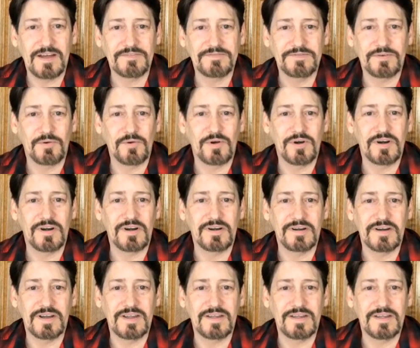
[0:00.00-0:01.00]

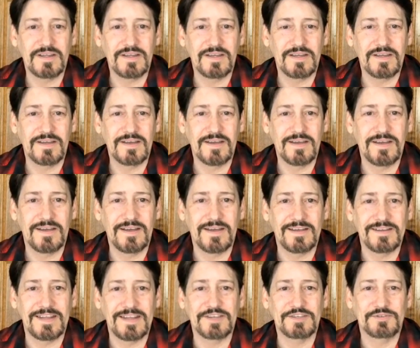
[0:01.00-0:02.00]
for
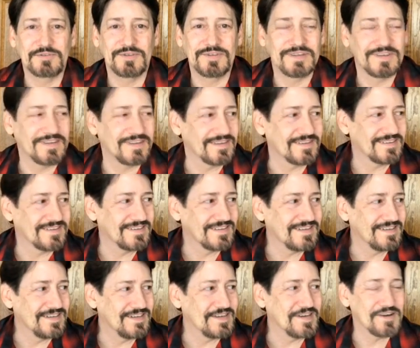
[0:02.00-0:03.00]
an extra
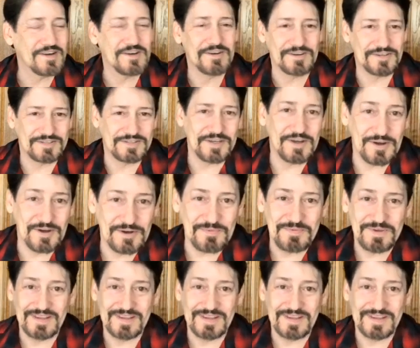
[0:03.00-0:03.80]
year or so,